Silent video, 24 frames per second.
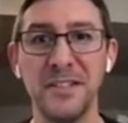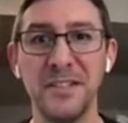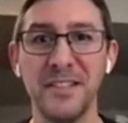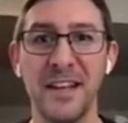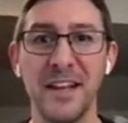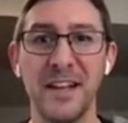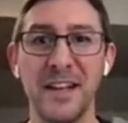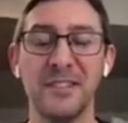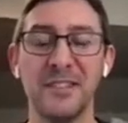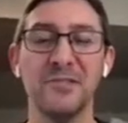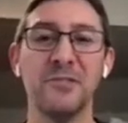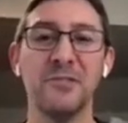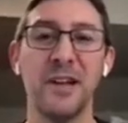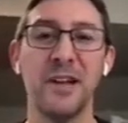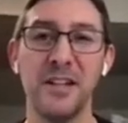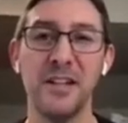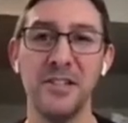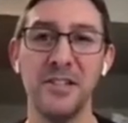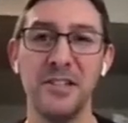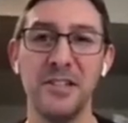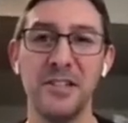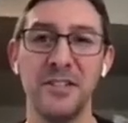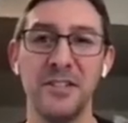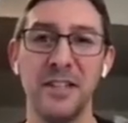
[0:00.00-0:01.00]
scanning
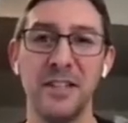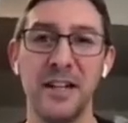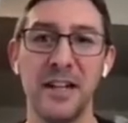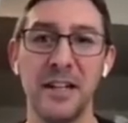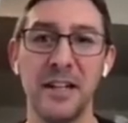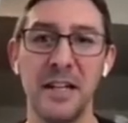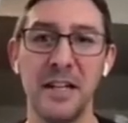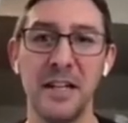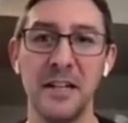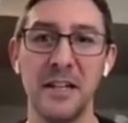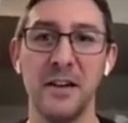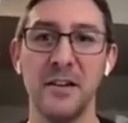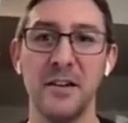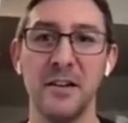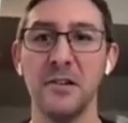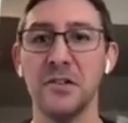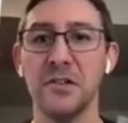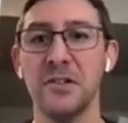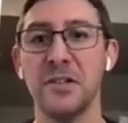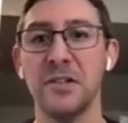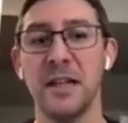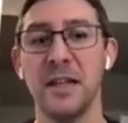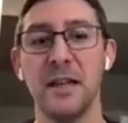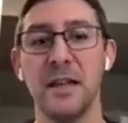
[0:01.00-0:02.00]
strategies that I need to
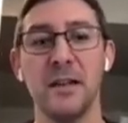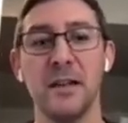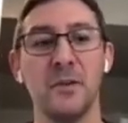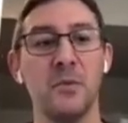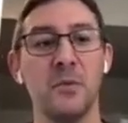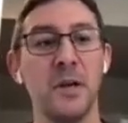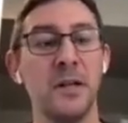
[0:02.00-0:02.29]
understand?